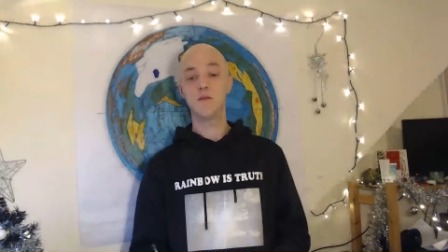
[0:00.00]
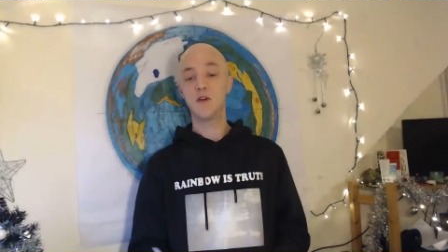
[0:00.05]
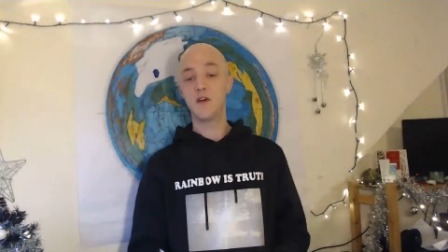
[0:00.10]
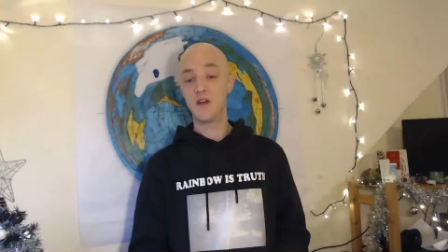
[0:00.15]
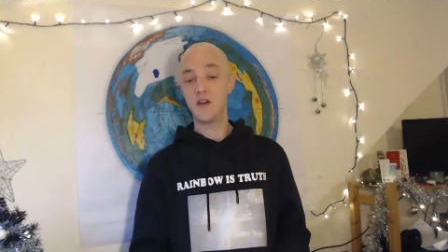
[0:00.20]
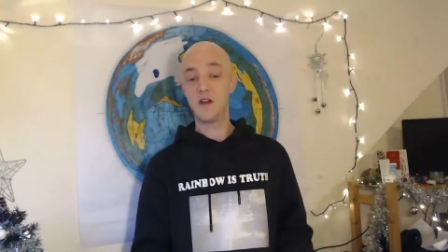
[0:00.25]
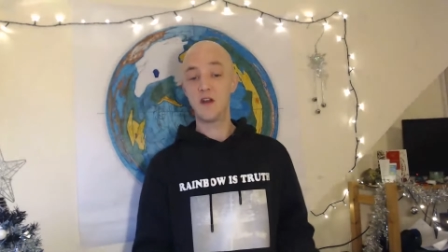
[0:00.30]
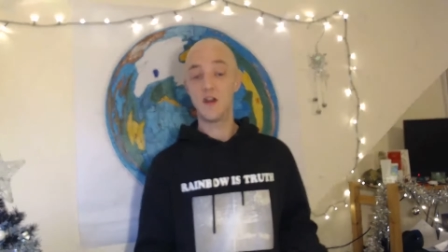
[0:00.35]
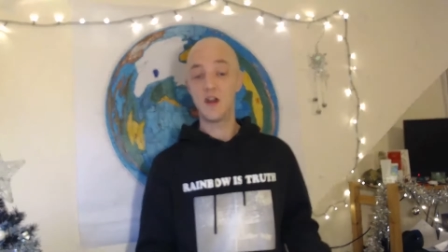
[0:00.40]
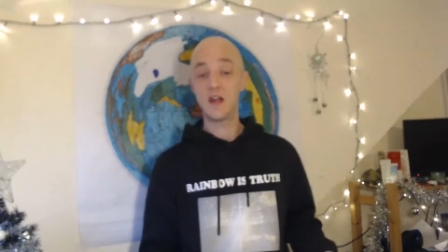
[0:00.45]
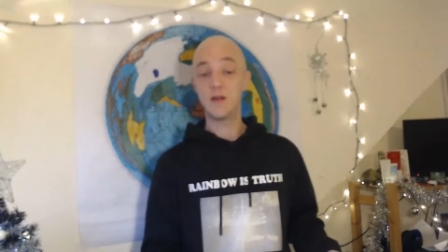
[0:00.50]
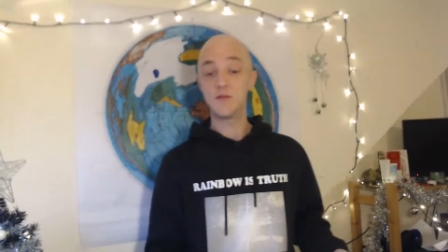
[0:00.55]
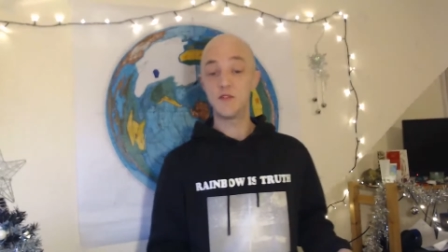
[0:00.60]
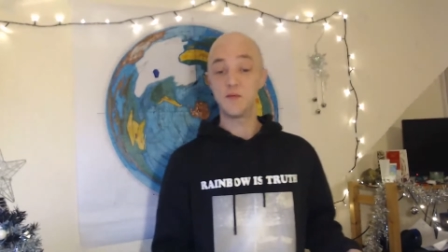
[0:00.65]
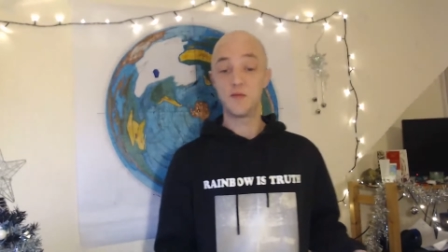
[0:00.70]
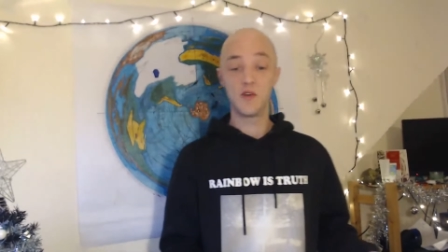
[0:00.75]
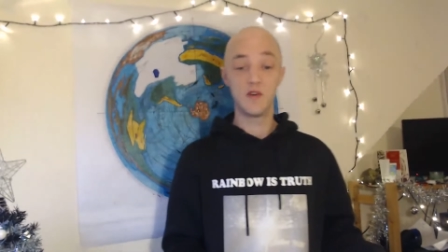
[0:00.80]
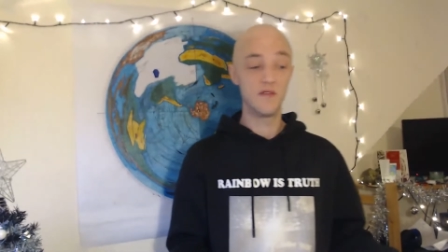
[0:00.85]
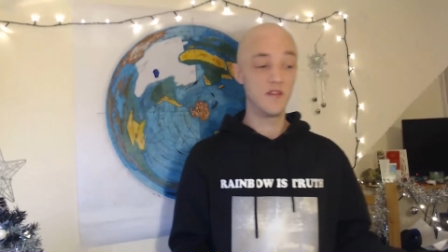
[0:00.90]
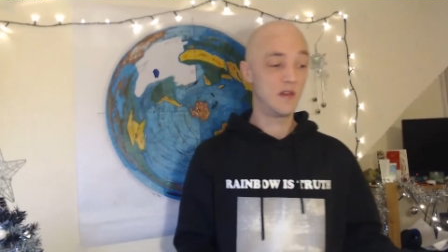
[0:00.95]
I aim to
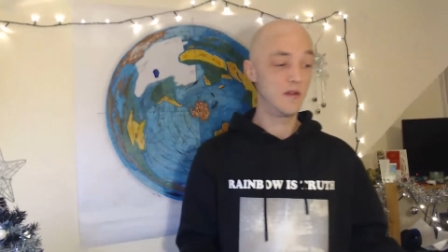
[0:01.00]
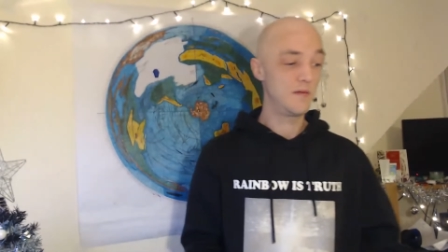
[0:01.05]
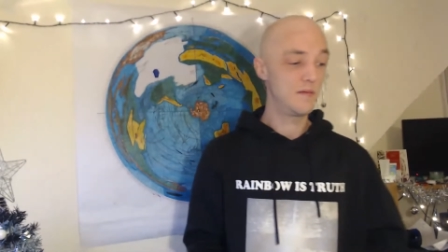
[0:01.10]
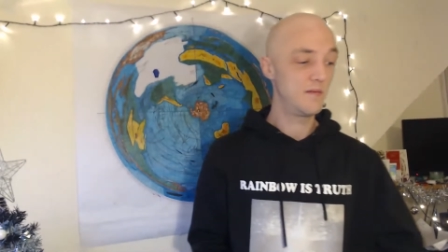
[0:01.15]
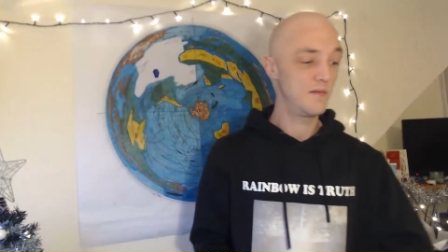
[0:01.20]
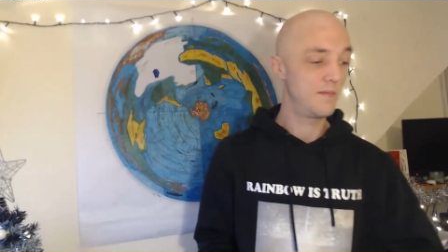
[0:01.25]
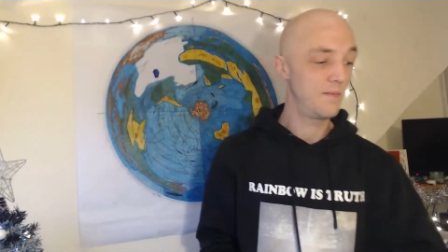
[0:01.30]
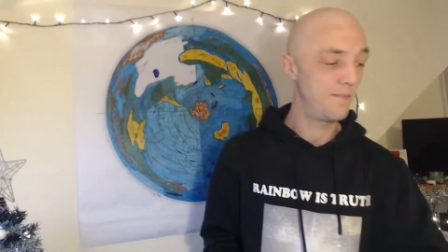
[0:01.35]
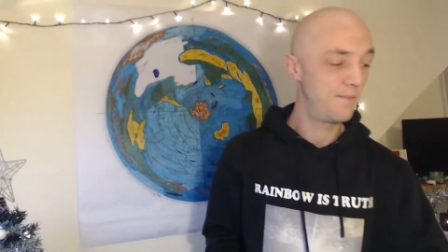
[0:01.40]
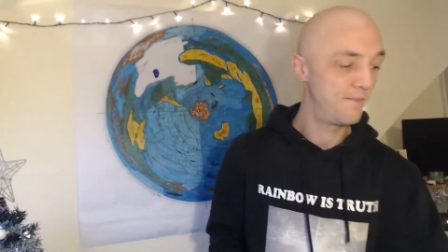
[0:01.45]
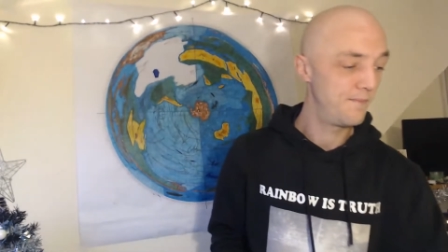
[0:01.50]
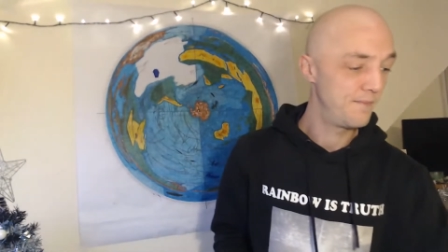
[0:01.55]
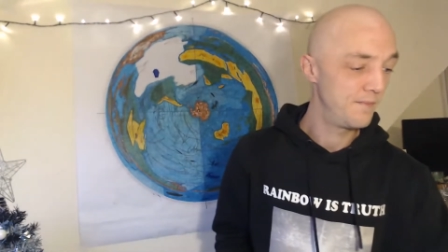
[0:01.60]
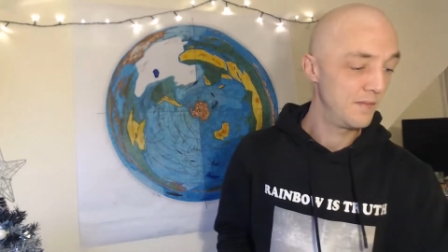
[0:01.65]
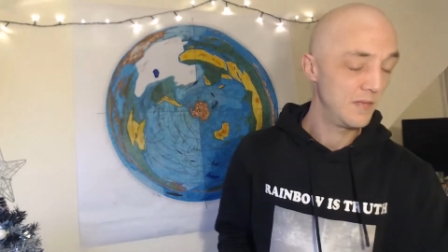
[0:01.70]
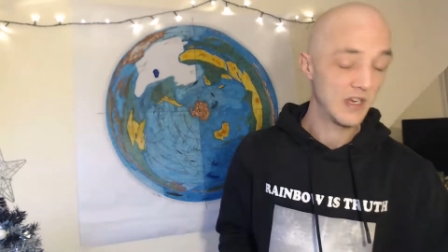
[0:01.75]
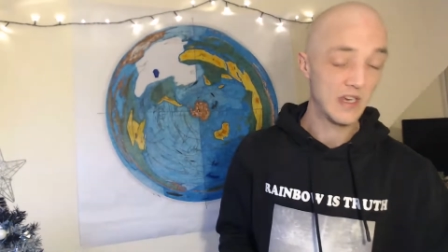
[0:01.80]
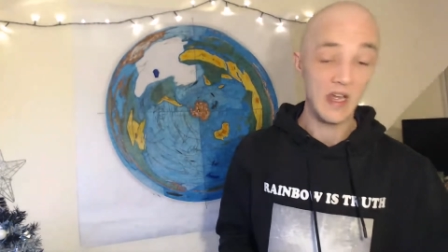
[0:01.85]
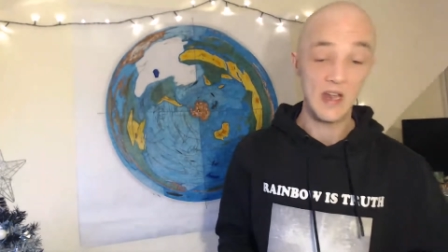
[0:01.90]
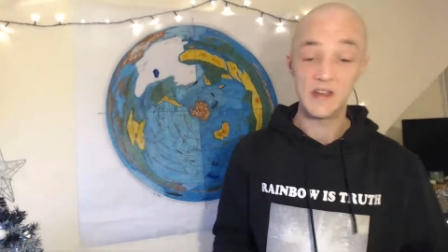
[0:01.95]
prove it.
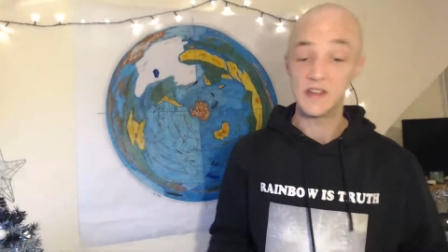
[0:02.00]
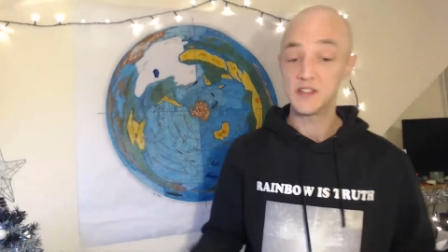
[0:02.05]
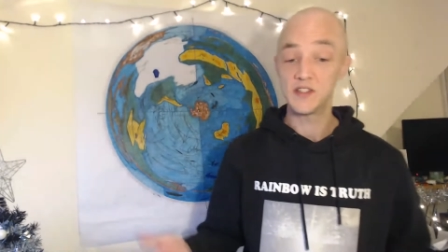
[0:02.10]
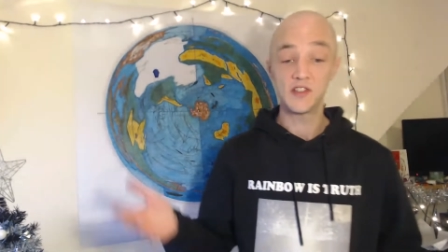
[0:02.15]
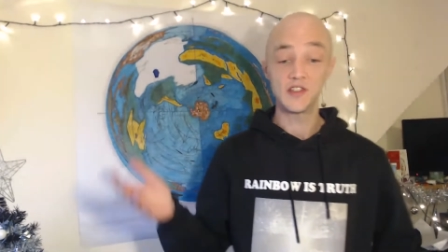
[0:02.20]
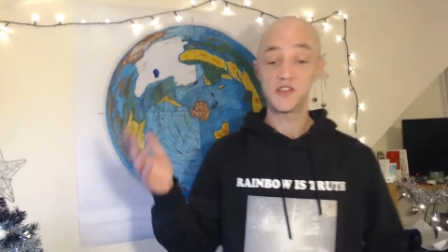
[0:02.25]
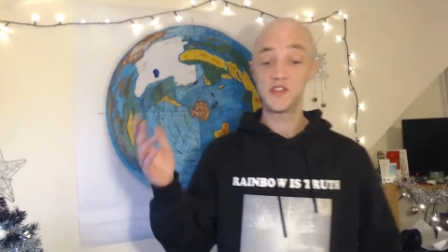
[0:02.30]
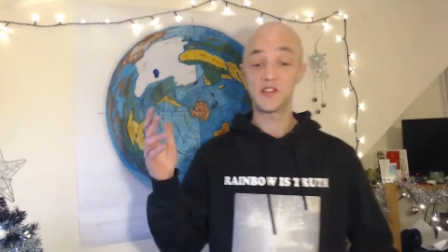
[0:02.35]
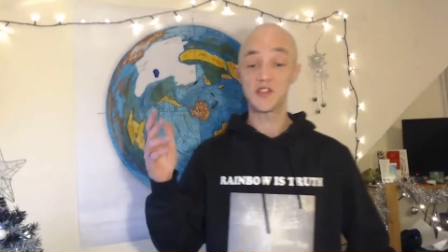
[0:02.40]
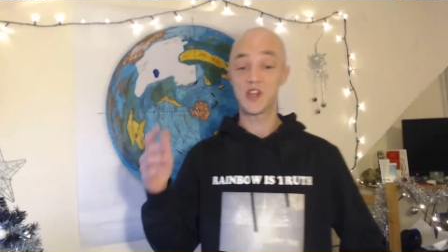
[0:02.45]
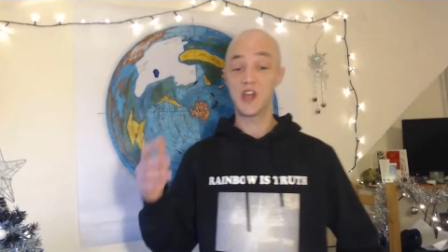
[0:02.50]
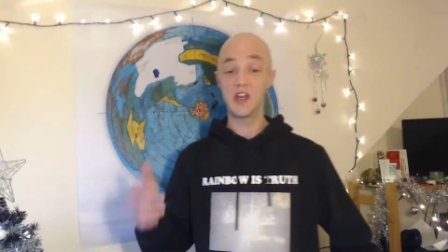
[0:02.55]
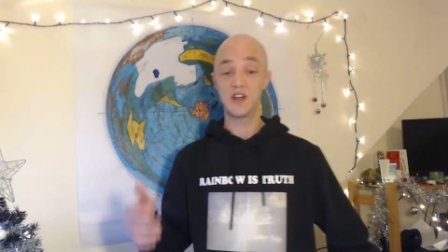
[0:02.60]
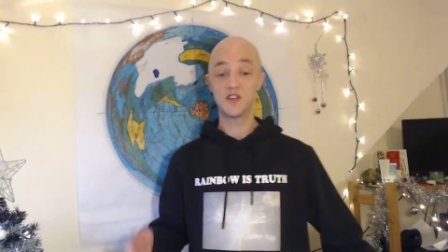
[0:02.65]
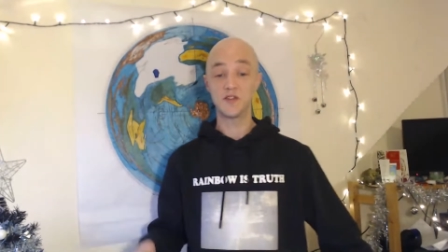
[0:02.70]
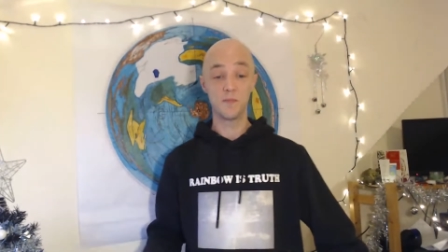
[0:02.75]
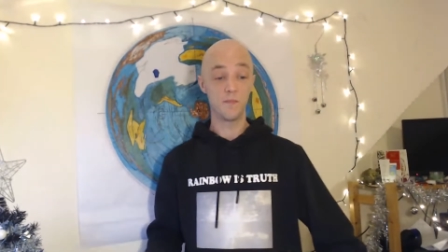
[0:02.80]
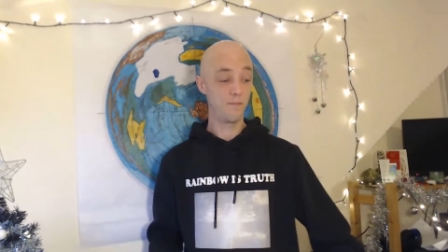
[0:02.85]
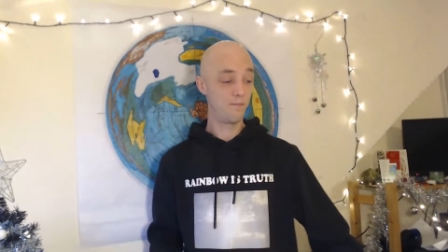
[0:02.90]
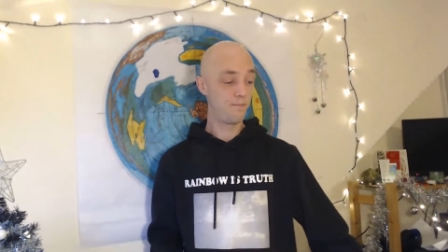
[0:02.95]
Again, it's just a
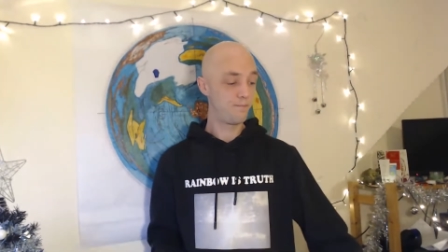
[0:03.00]
sketch.